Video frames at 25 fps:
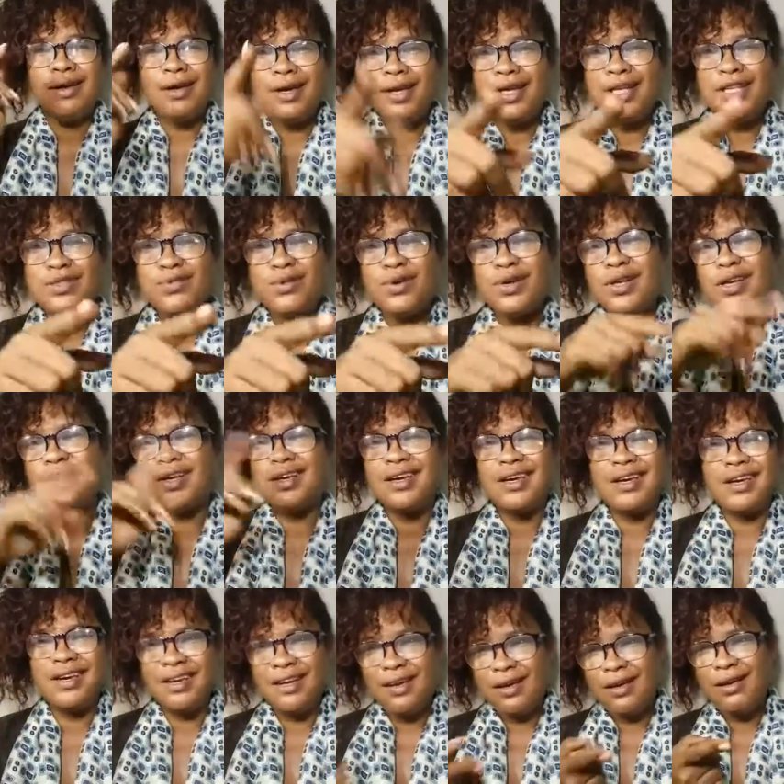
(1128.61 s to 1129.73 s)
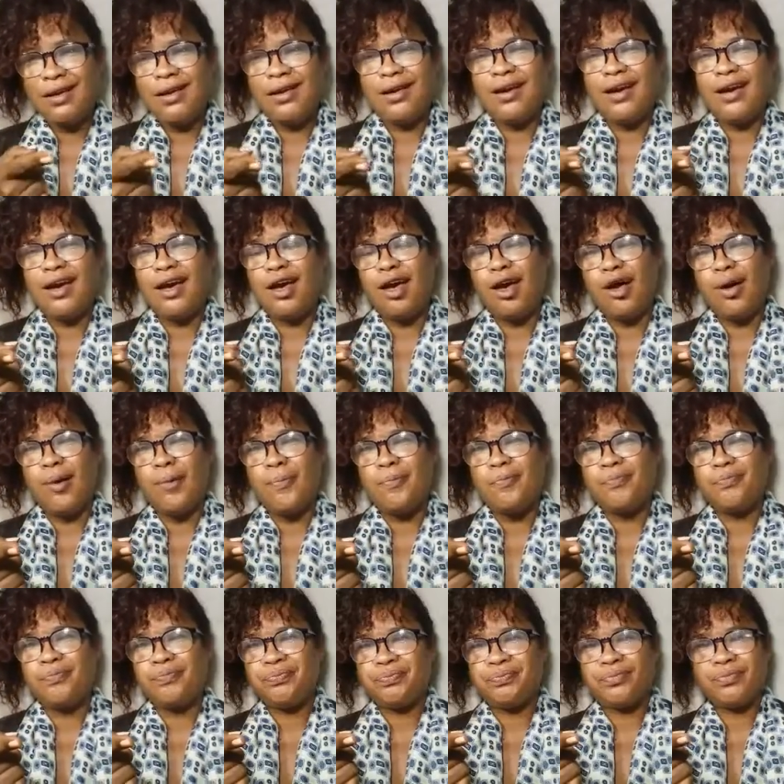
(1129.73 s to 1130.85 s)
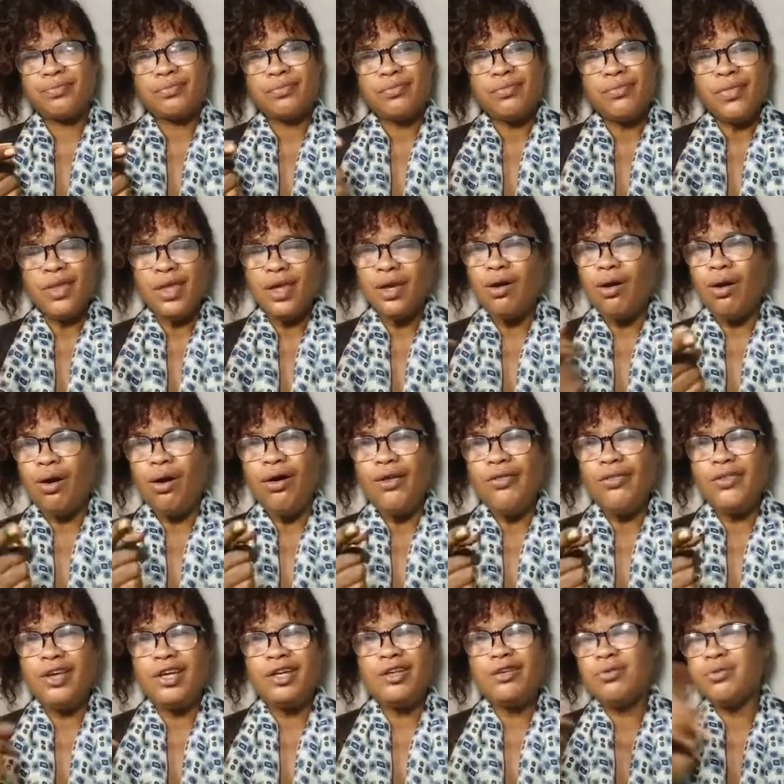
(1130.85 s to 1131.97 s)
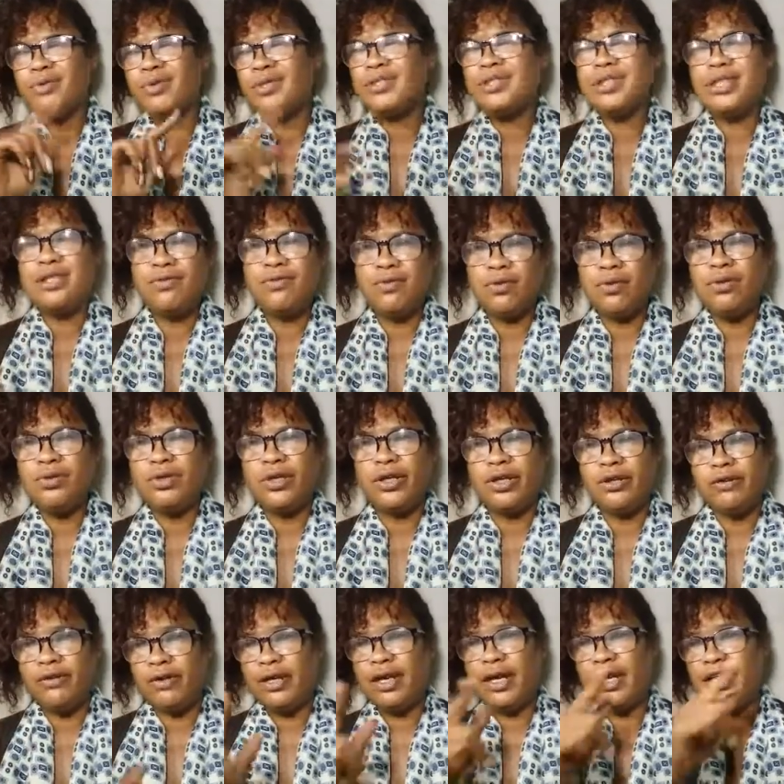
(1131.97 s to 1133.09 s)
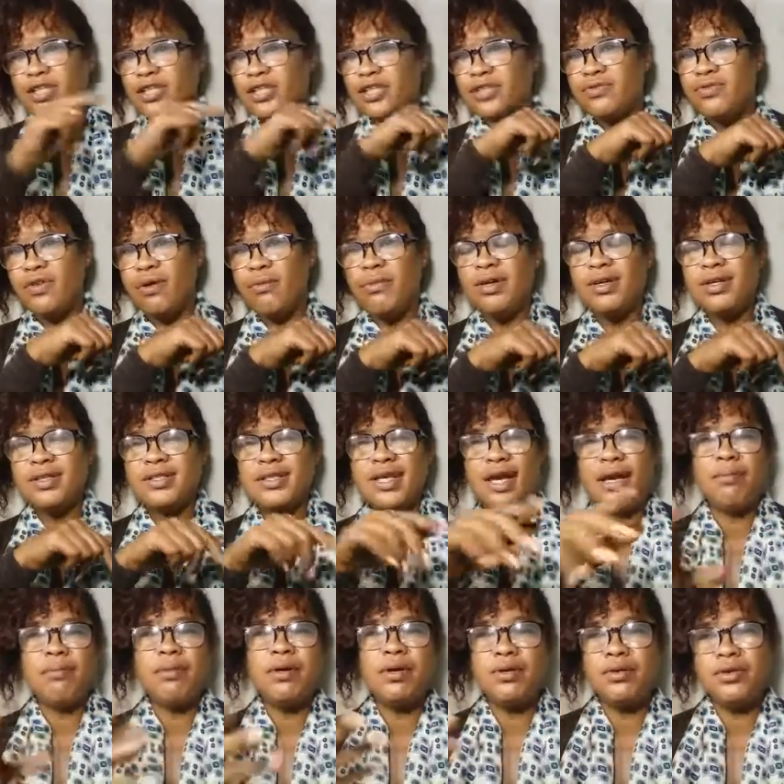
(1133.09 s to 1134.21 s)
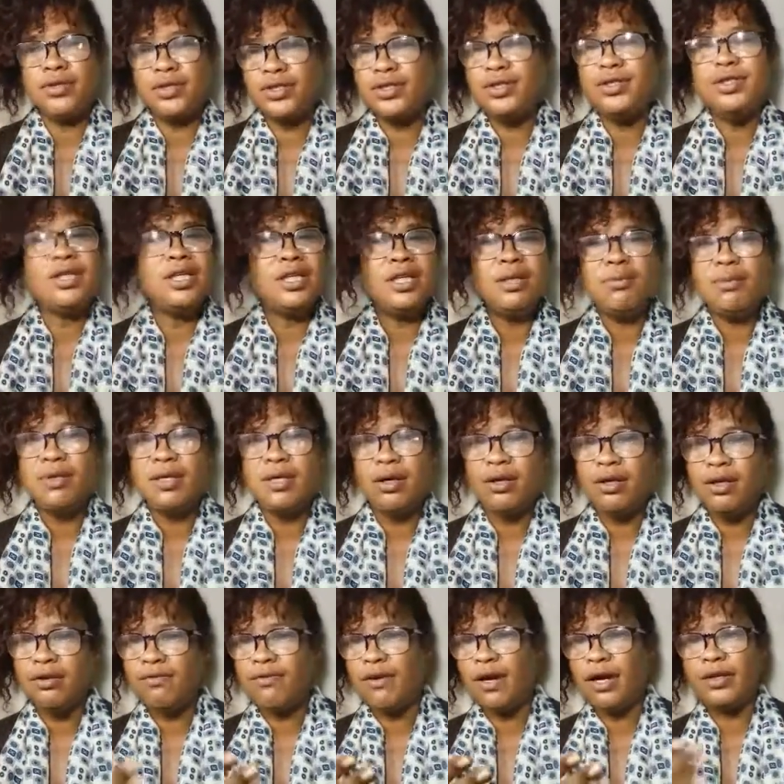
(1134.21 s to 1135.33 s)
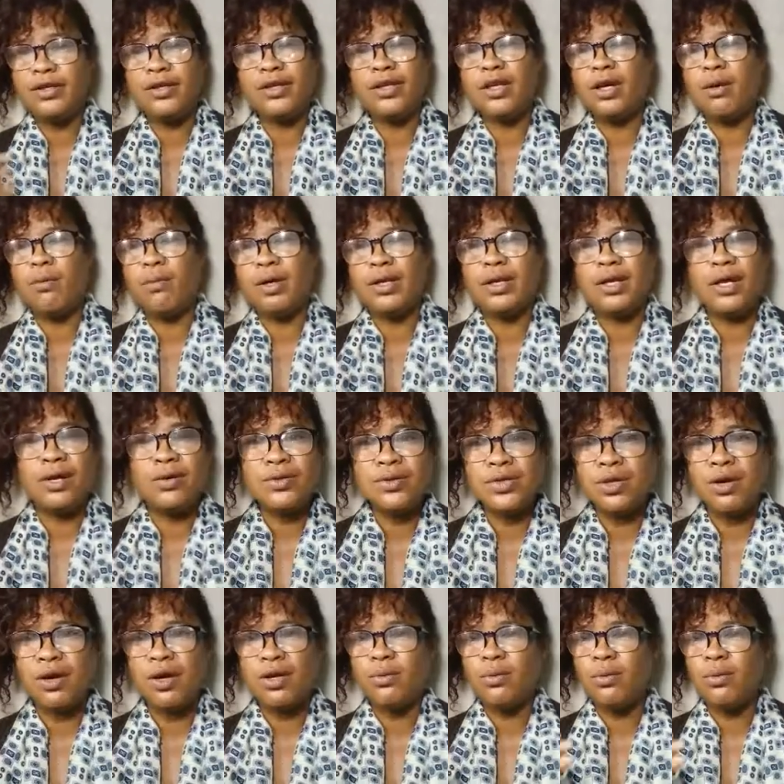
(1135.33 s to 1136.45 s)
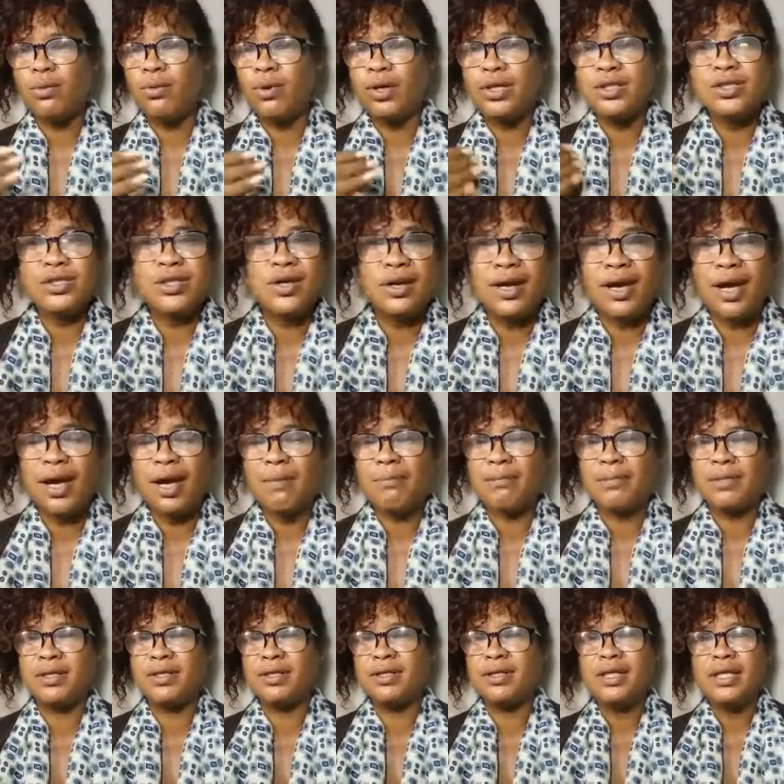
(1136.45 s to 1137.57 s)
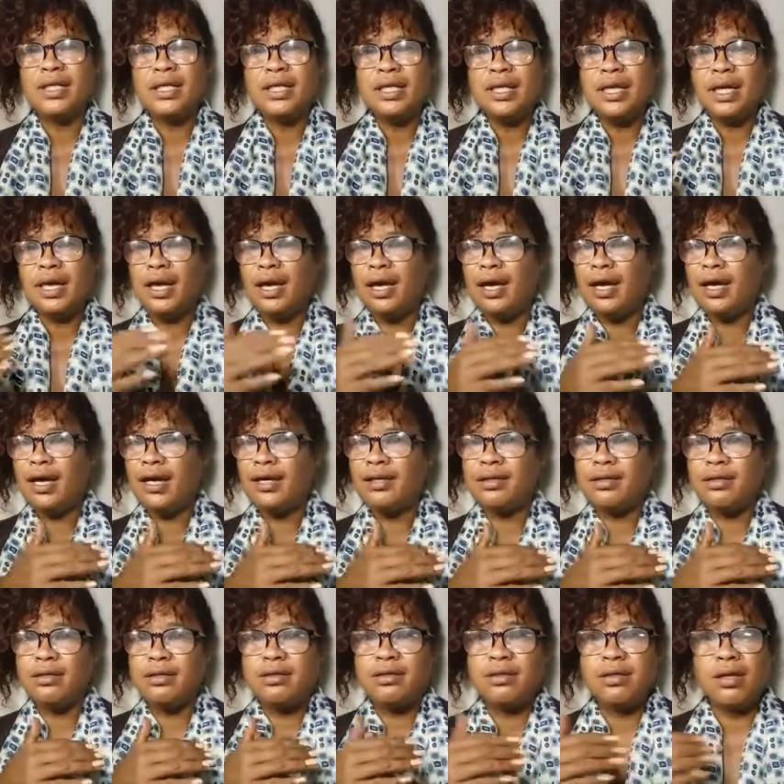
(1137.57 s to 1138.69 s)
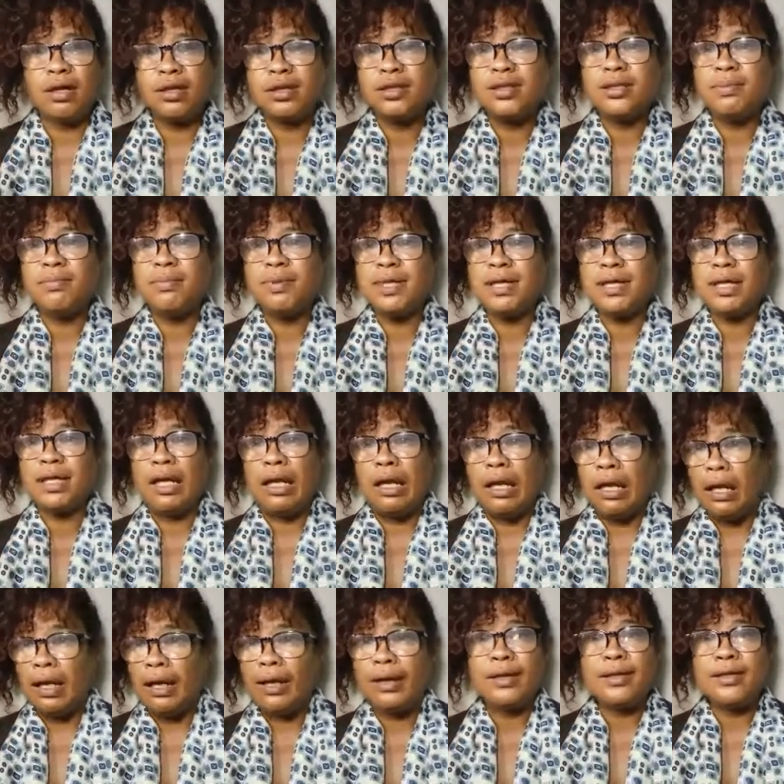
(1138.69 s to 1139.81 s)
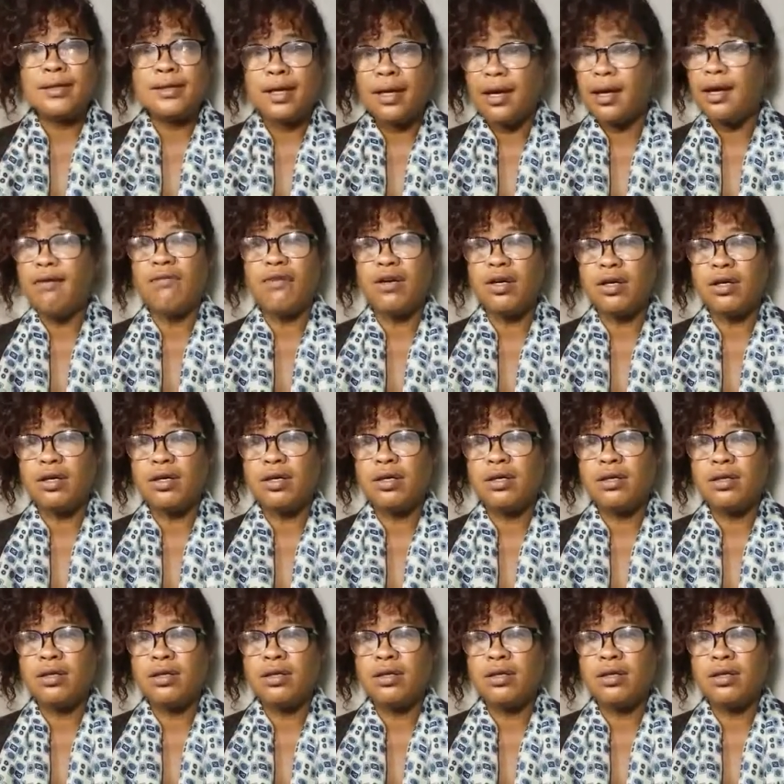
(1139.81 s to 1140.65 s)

Thanks for clicking um, only to receive all notifications from her side because you need to be notified to know what goes on, what's going to happen, and not to be late ever.